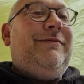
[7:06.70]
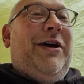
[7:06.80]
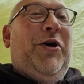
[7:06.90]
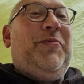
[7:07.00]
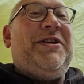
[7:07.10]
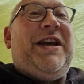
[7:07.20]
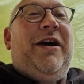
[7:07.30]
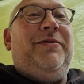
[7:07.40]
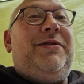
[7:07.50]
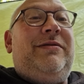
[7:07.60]
I hope this
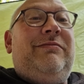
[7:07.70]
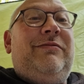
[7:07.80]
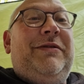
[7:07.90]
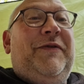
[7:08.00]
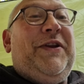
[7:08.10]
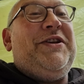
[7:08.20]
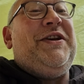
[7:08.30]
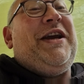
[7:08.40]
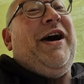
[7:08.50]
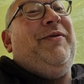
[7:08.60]
counts. If it
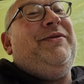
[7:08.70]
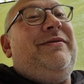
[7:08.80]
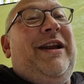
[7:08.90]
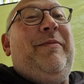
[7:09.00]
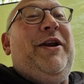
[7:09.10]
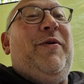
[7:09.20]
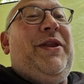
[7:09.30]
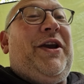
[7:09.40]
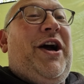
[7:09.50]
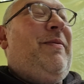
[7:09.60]
doesn't count, let me know
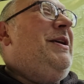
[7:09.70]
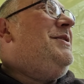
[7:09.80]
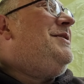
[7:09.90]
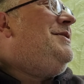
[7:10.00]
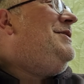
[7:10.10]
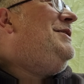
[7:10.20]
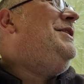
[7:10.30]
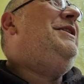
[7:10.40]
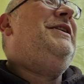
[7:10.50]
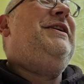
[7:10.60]
in the comments.
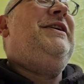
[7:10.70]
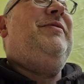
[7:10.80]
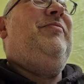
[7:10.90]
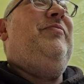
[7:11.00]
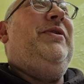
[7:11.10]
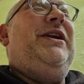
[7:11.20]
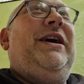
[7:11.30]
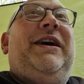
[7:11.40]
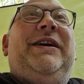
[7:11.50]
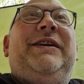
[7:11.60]

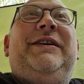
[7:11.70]
But